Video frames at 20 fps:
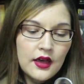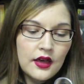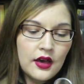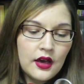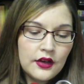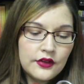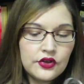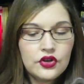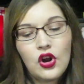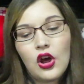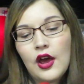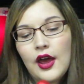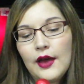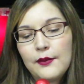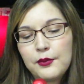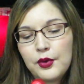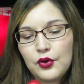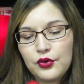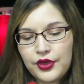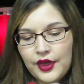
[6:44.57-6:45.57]
They're not
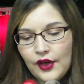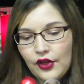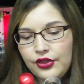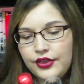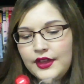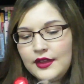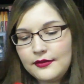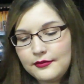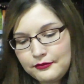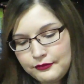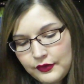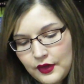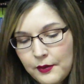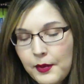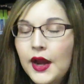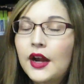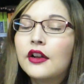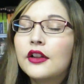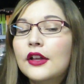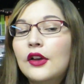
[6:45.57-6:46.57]
both healthy.
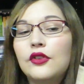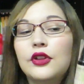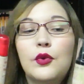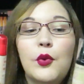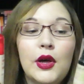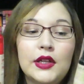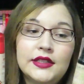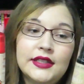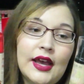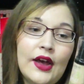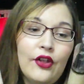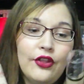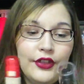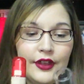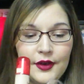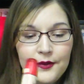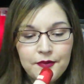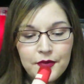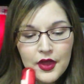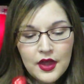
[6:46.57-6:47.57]
Apparently only one's
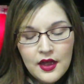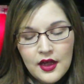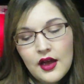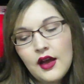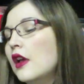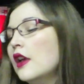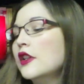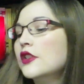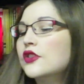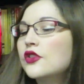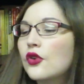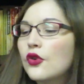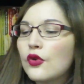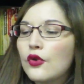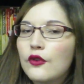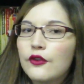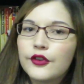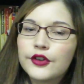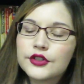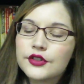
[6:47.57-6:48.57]
healthy.
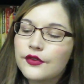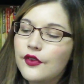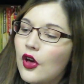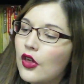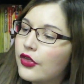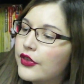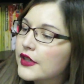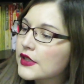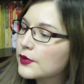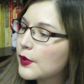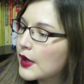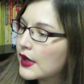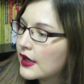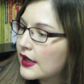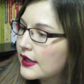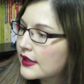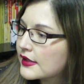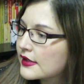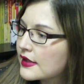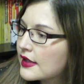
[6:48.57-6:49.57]
So first of all, this one
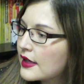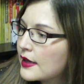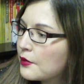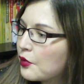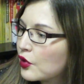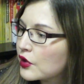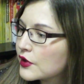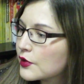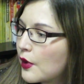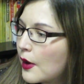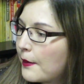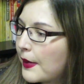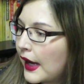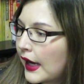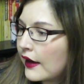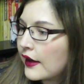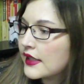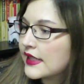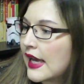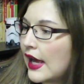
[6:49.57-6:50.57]
is the Bourjois
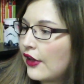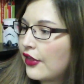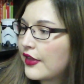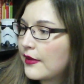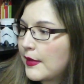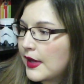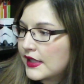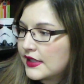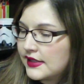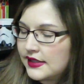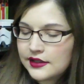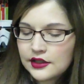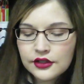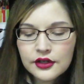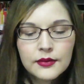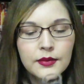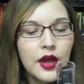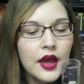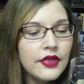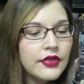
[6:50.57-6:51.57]
Paris Healthy Mix
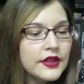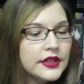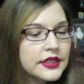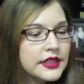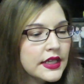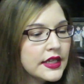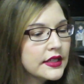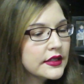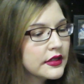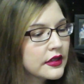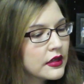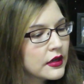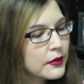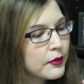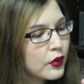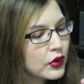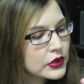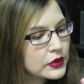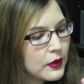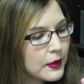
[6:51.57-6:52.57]
Serum, and this is the
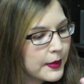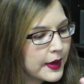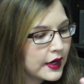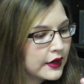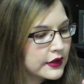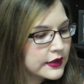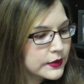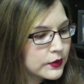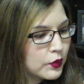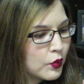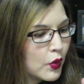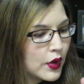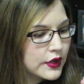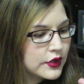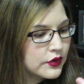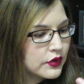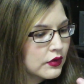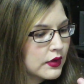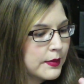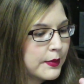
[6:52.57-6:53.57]
Bourjois Paris
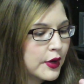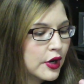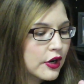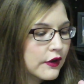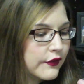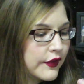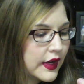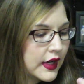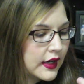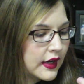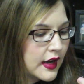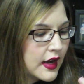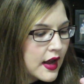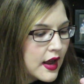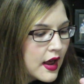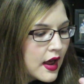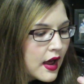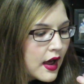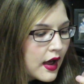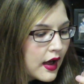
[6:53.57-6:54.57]
123 Perfect
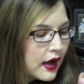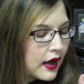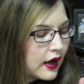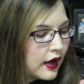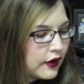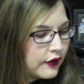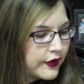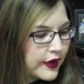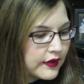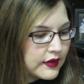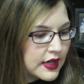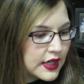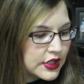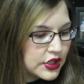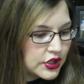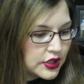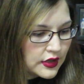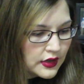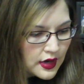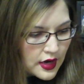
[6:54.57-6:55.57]

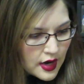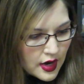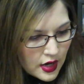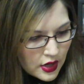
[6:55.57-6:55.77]
foundation.